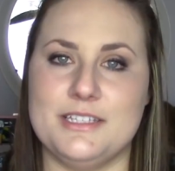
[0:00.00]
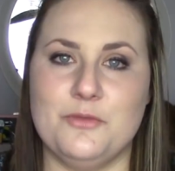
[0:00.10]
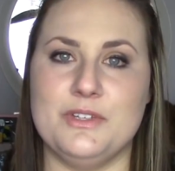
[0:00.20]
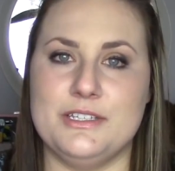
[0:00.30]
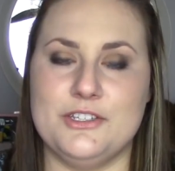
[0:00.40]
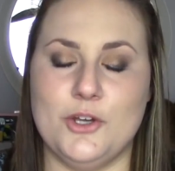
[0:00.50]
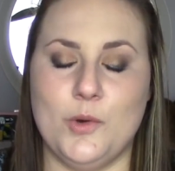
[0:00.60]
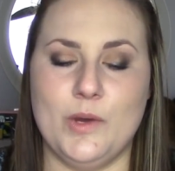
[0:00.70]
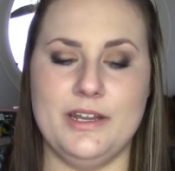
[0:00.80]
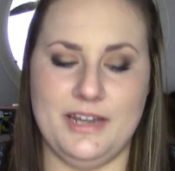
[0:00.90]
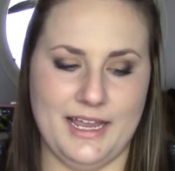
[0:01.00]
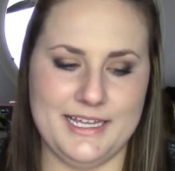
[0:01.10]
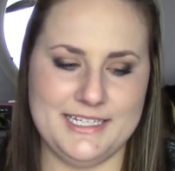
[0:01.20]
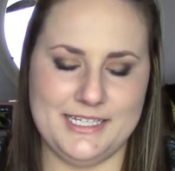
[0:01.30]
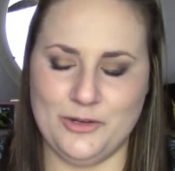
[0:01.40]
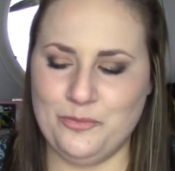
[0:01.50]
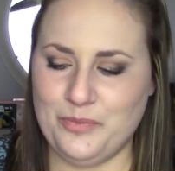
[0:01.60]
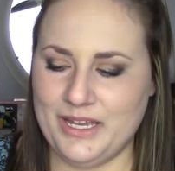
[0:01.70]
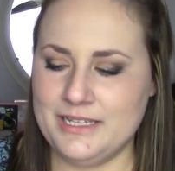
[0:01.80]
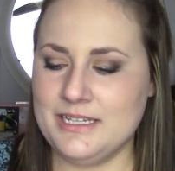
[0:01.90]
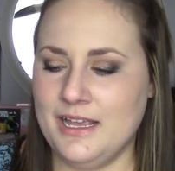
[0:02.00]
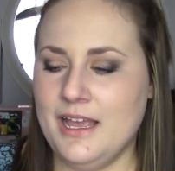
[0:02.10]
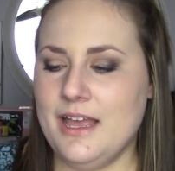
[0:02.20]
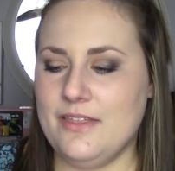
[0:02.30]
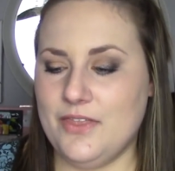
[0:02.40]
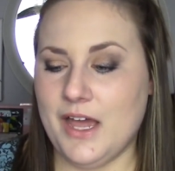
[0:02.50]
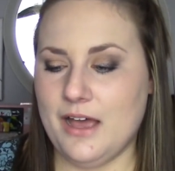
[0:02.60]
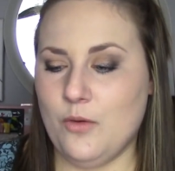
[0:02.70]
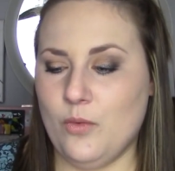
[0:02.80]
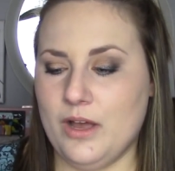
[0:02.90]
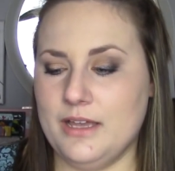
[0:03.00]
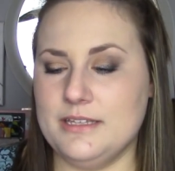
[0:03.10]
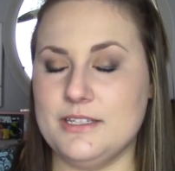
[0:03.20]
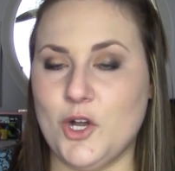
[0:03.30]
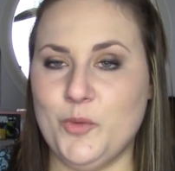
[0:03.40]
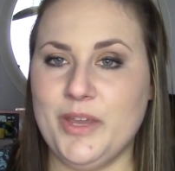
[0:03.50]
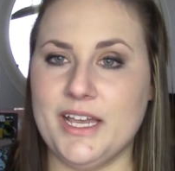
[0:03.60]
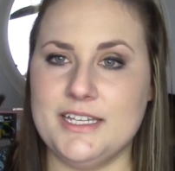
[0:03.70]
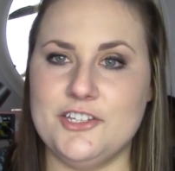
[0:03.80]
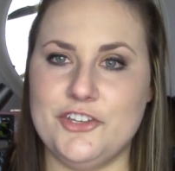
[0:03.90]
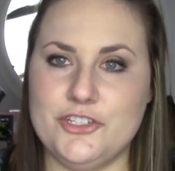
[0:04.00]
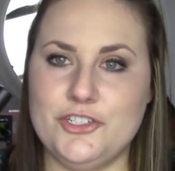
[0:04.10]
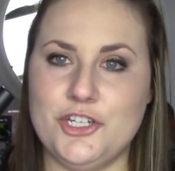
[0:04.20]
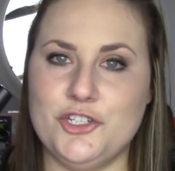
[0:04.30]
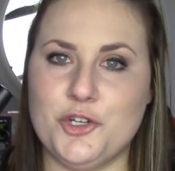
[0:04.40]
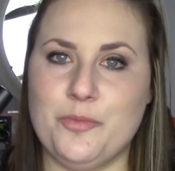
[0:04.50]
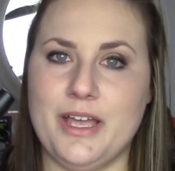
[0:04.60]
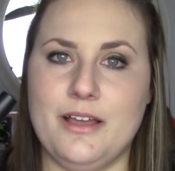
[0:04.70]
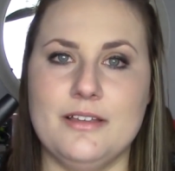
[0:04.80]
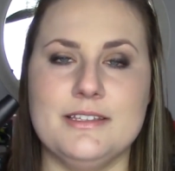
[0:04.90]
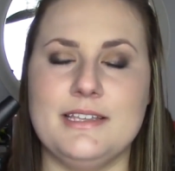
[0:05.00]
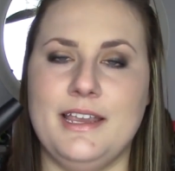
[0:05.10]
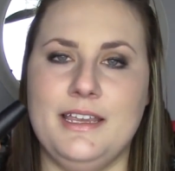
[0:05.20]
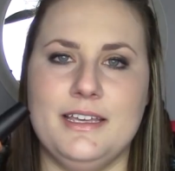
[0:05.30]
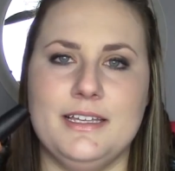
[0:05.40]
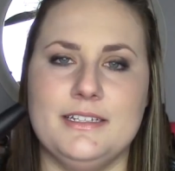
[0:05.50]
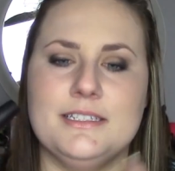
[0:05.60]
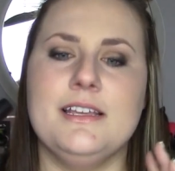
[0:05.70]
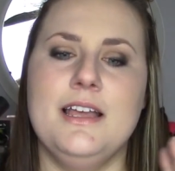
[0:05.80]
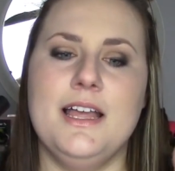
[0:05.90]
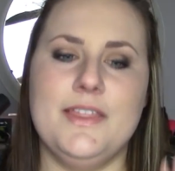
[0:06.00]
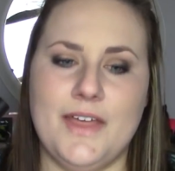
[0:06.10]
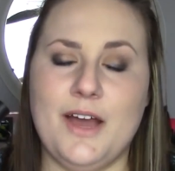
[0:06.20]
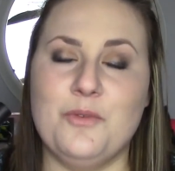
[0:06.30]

it was so nice. But that was O P I Ginger Bells, and that